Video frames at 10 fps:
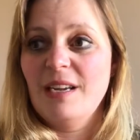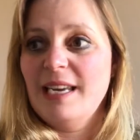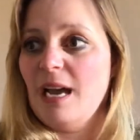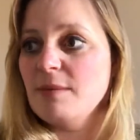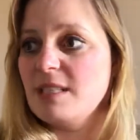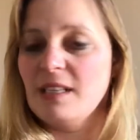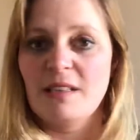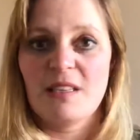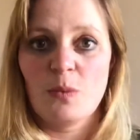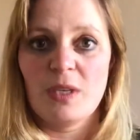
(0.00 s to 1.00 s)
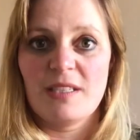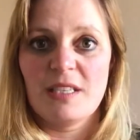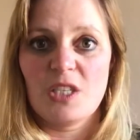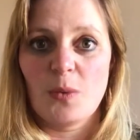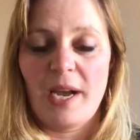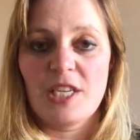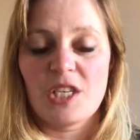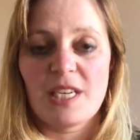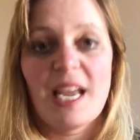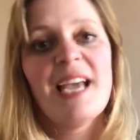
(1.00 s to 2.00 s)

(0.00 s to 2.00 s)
Now I'm still in this weird situation.